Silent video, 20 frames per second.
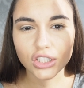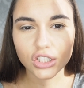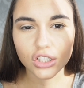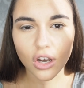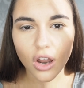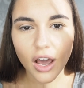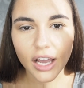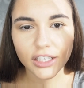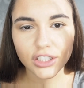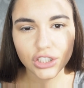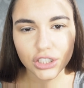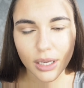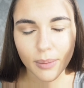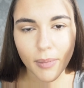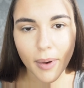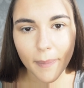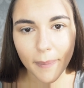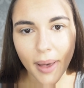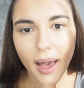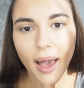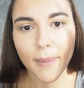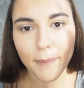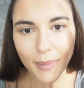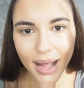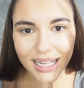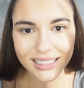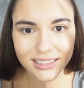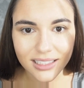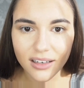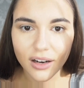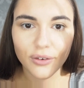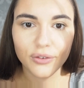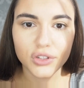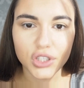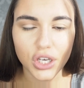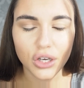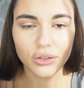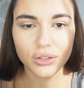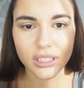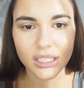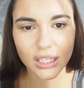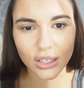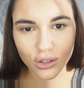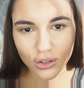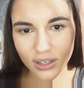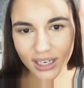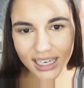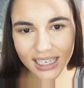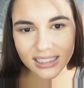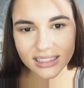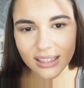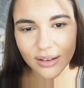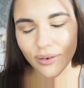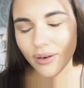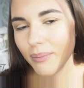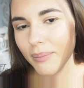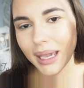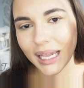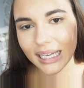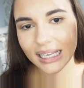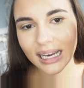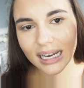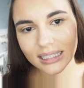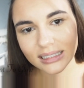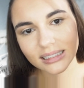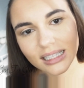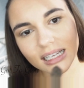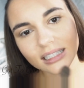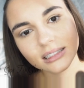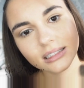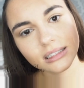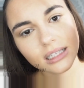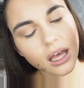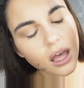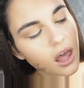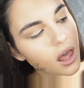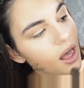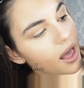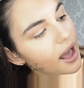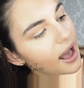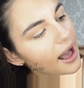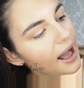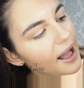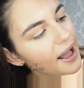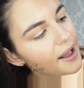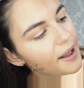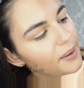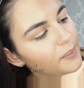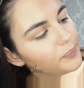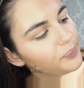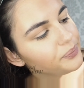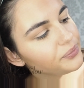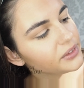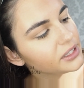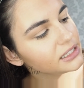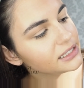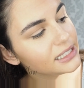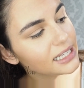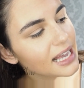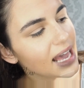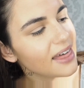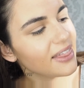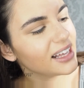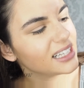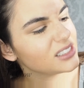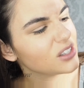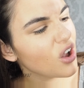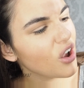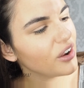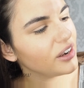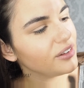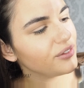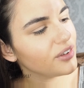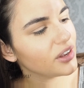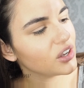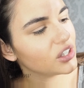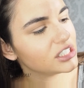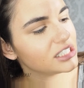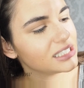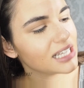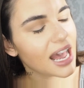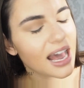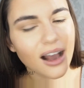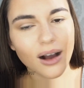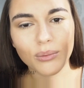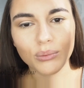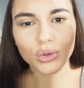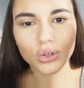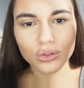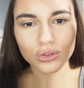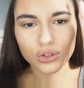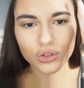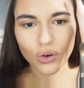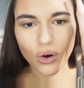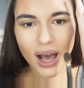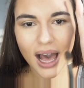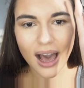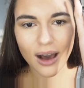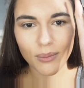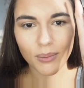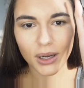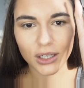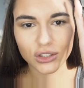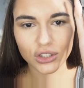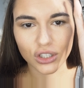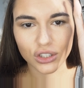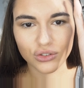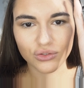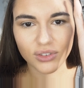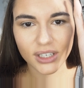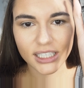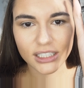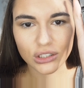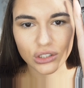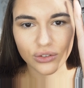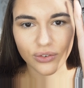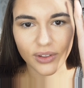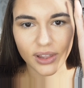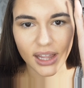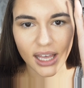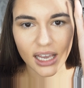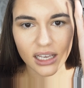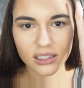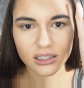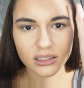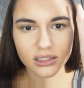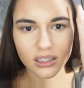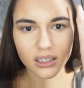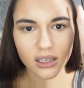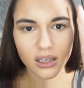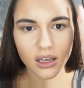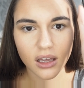slight shimmer but are matte enough to use in the crease, if I'm making any sense. So yeah, that's the only thing I'd say. I'm not sure how much I'd reach for this